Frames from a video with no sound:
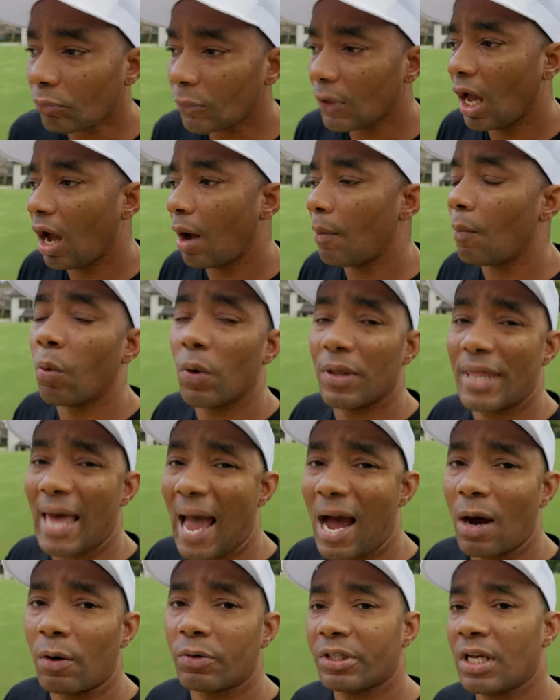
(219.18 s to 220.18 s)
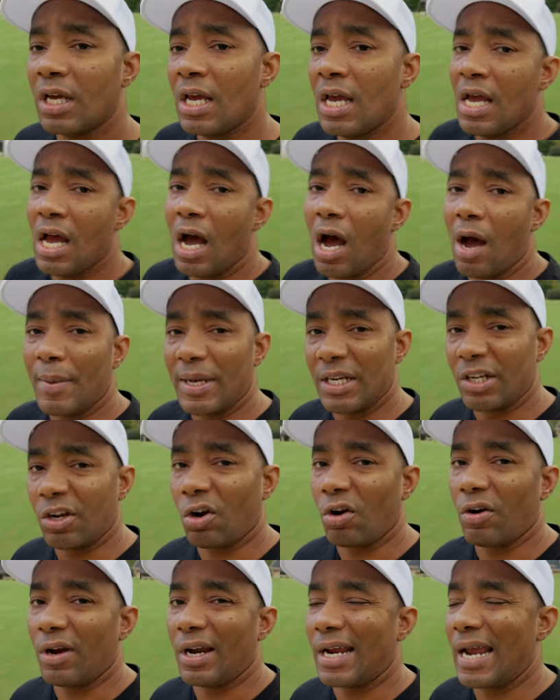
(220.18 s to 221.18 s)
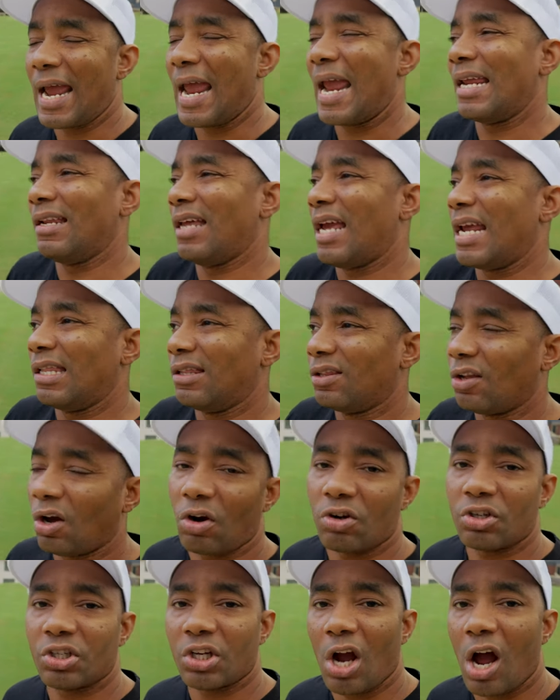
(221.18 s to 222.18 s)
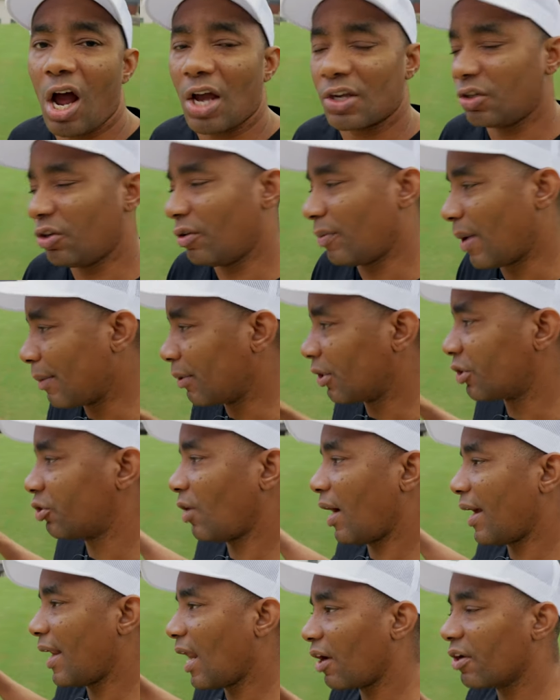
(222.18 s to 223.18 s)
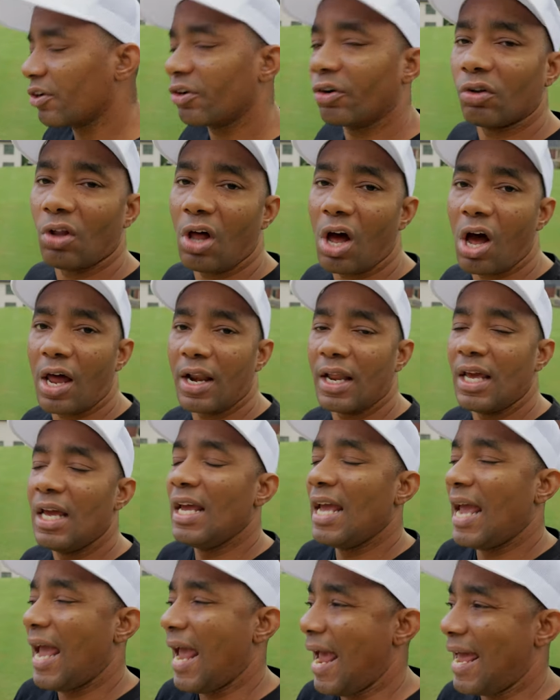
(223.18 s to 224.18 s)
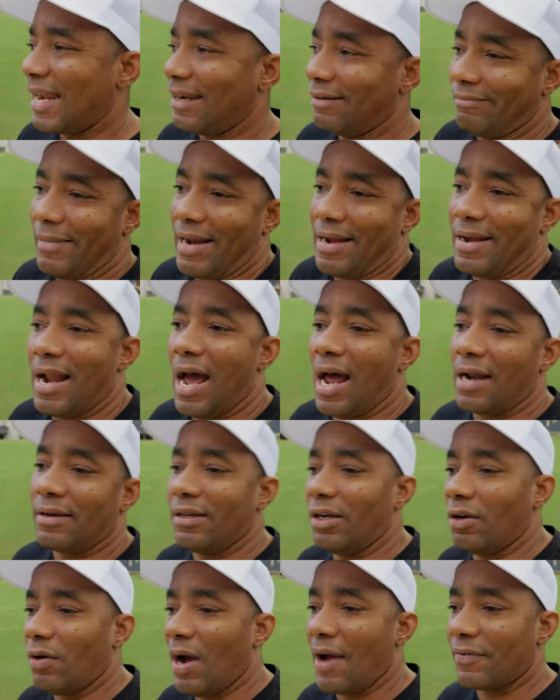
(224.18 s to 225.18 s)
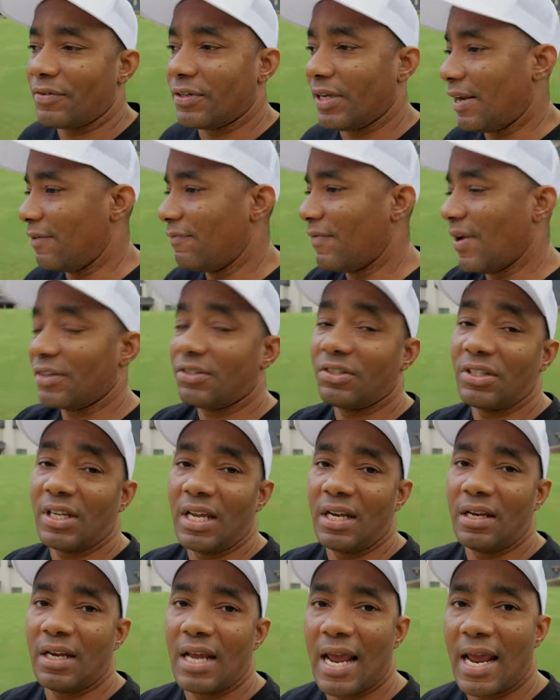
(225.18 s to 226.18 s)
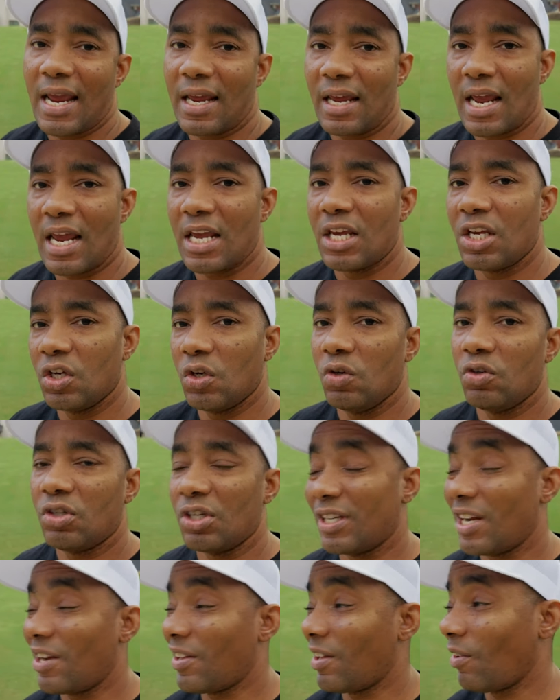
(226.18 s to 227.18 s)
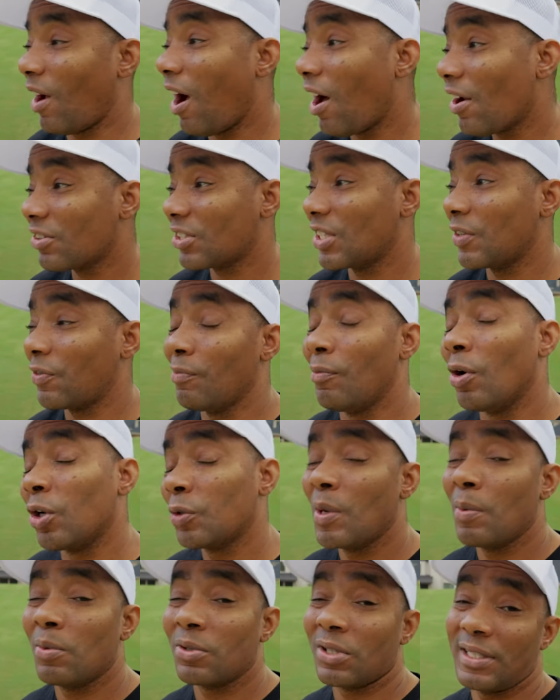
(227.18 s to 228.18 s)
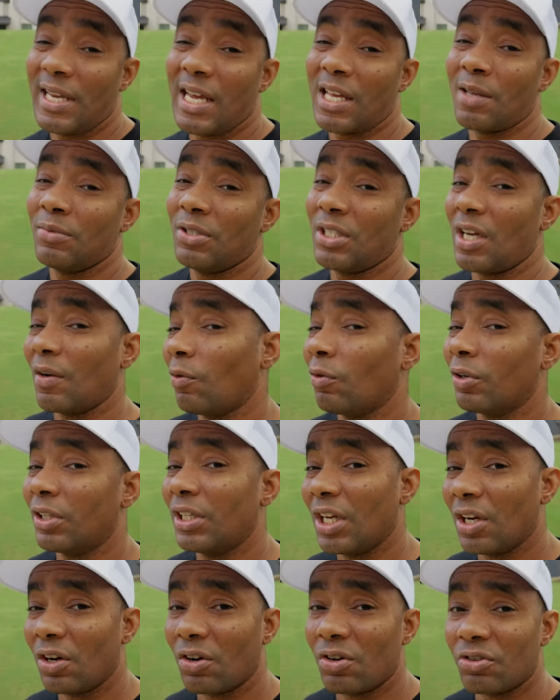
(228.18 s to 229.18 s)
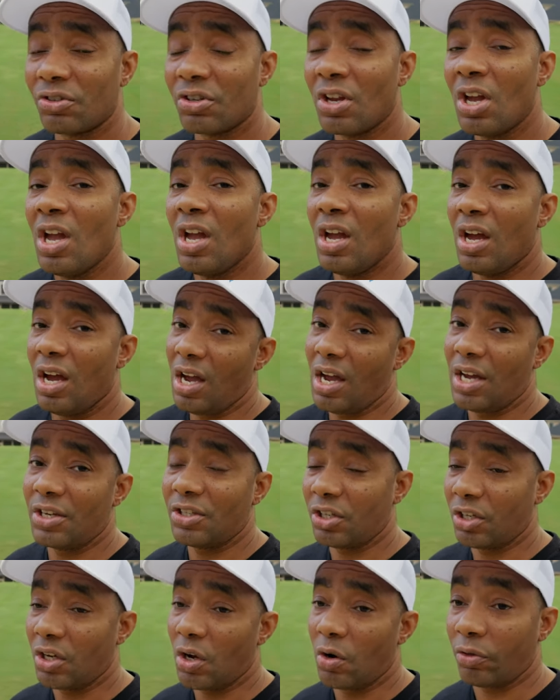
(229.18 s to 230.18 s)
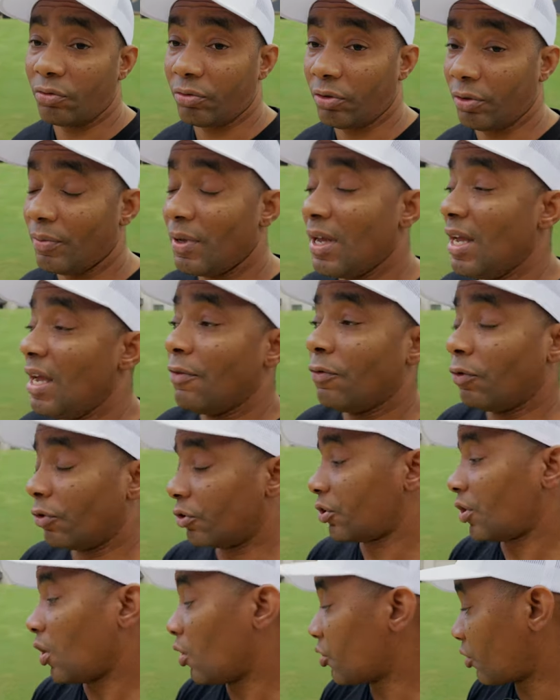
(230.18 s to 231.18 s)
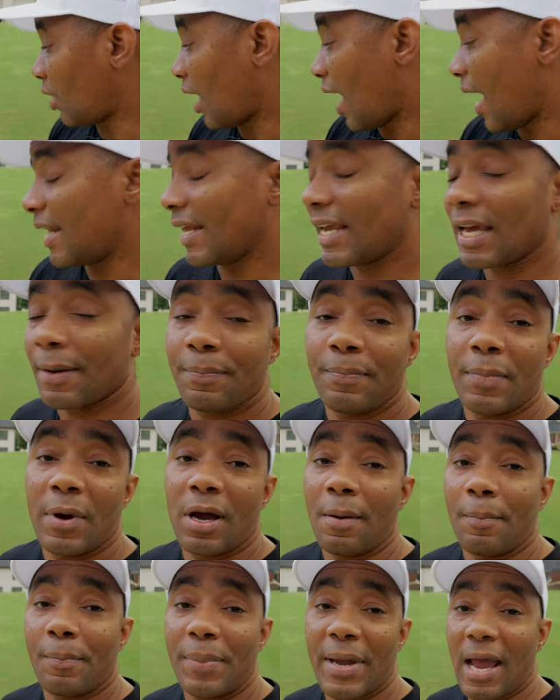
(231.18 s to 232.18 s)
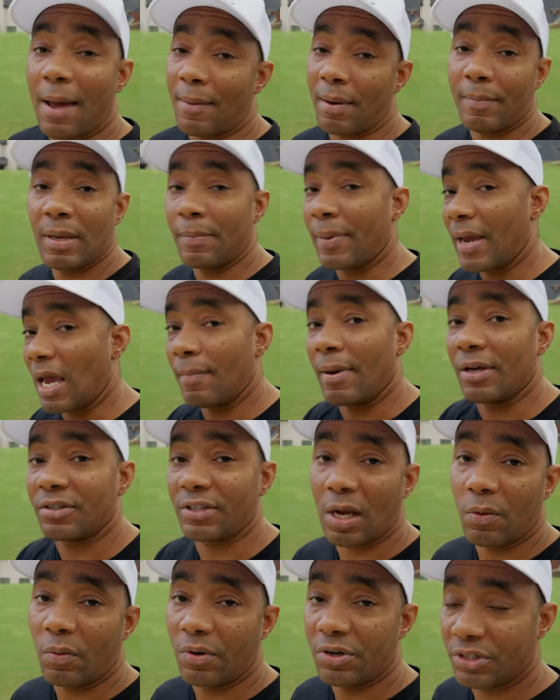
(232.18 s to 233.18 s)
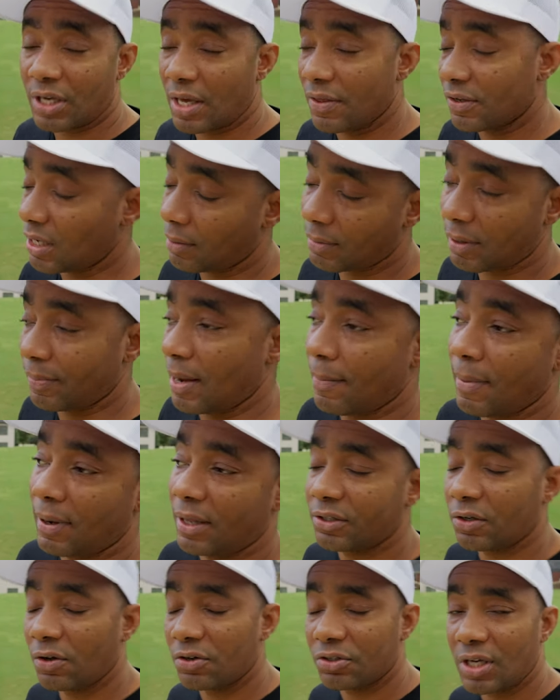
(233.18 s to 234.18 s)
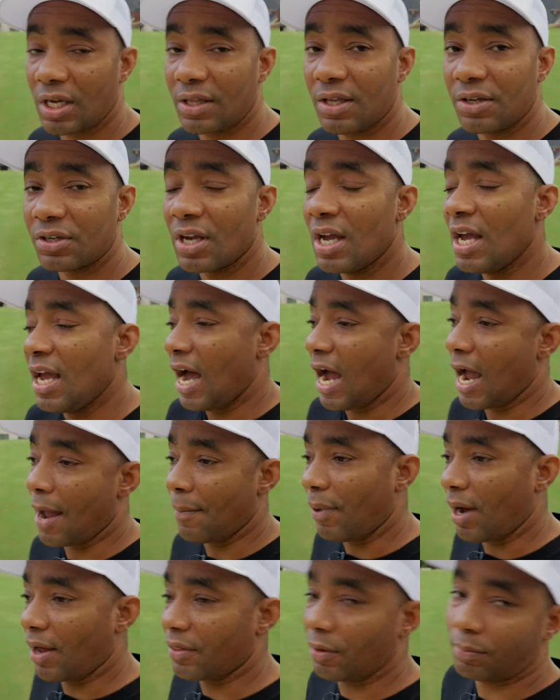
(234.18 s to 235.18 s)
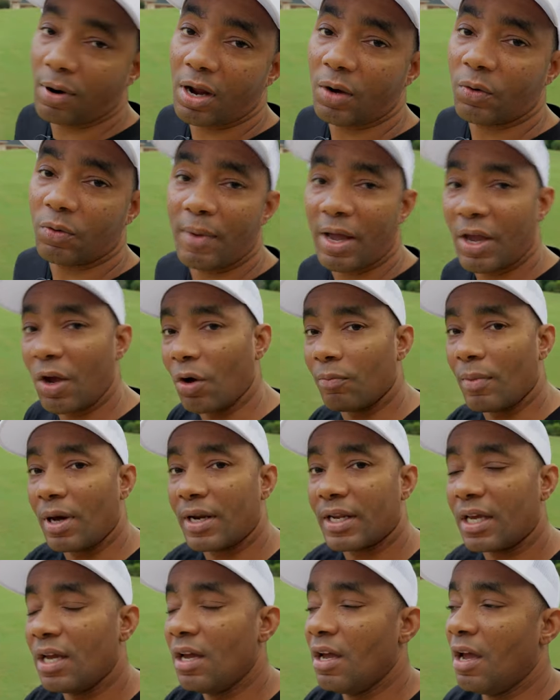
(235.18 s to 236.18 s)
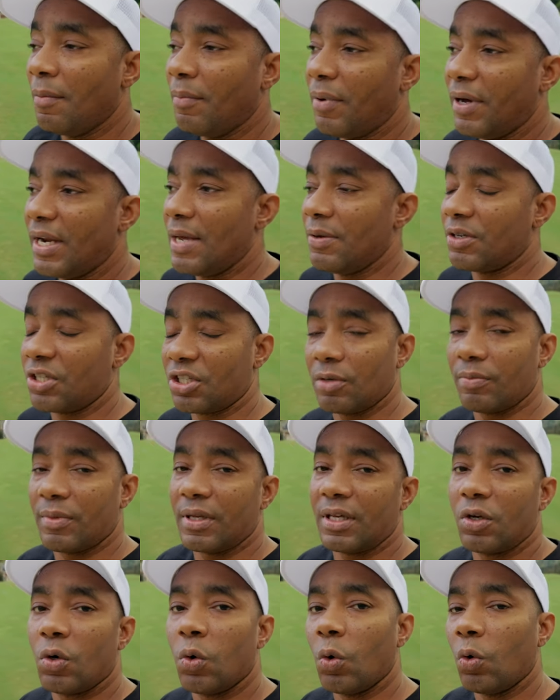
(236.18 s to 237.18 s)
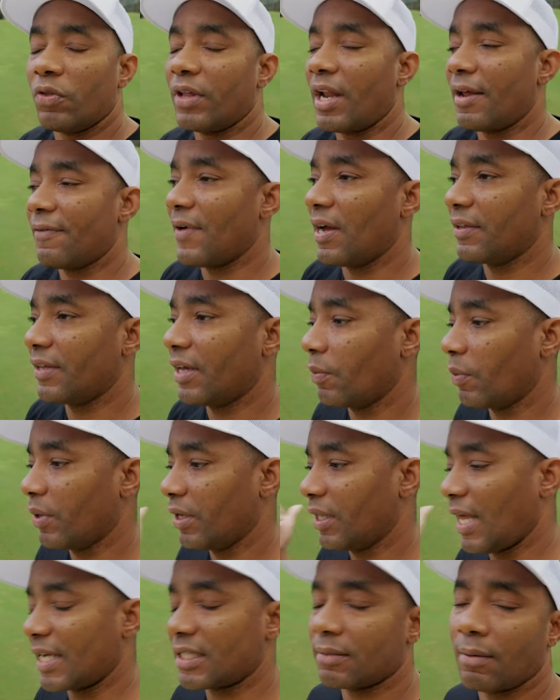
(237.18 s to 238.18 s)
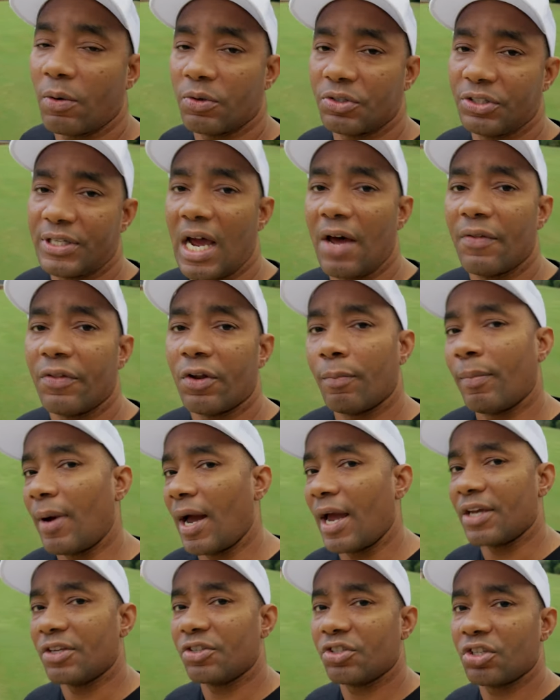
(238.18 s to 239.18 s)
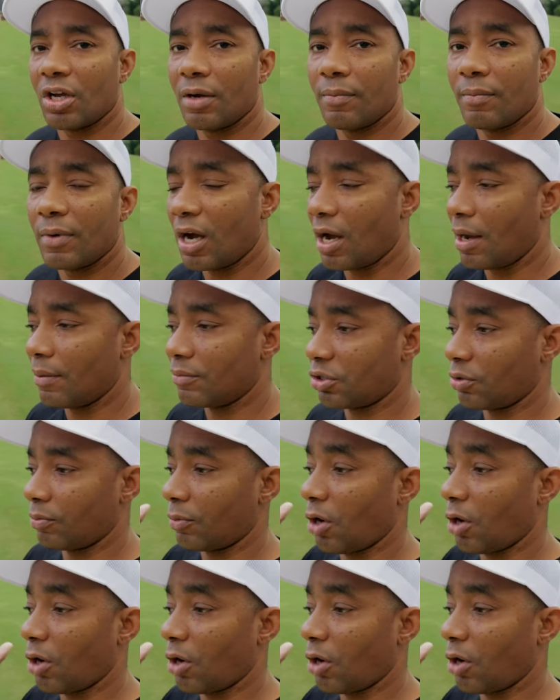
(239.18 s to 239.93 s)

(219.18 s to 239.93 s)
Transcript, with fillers: um, without um, incurring a, a, large cost. So you'll be able to try it out in your lawn and, and not you know, have to invest in a, a huge container that honestly for most people it's gonna take them several years uh, to go through. Full disclosure, I didn't get um, paid, I'm not being paid by SiteOne to say this, I'm not being paid by Lesco to say this. I bought the product with my own money, but it was just something cool that I found out when last time I was down there buying some, um, some